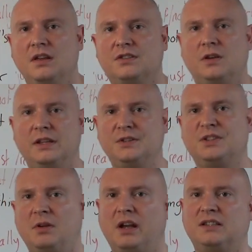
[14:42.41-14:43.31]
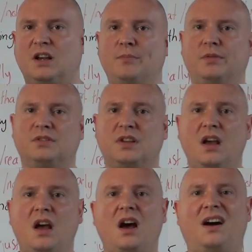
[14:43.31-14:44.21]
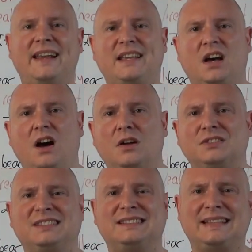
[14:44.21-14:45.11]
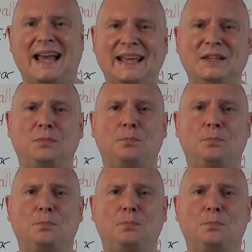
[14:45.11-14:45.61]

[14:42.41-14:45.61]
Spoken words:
So listen to my examples. I can't stand